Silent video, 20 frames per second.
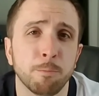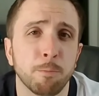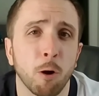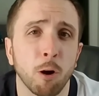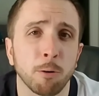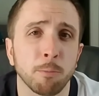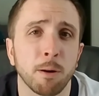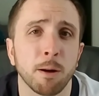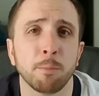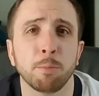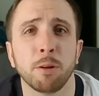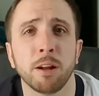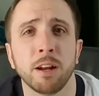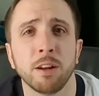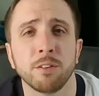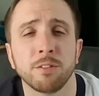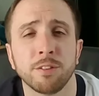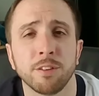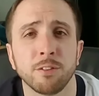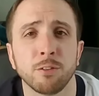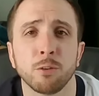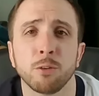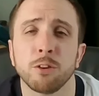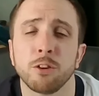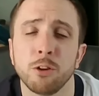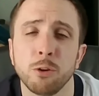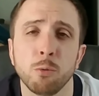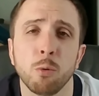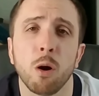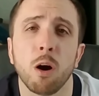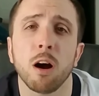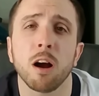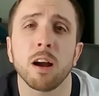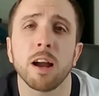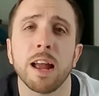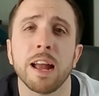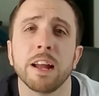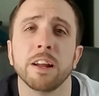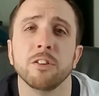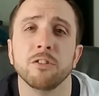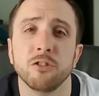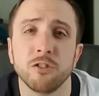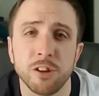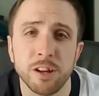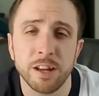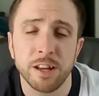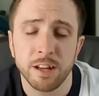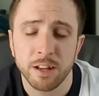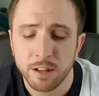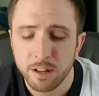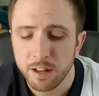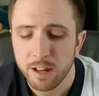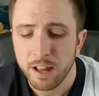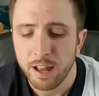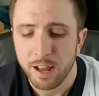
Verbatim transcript: Pokemon Planet Scizor. You are a G.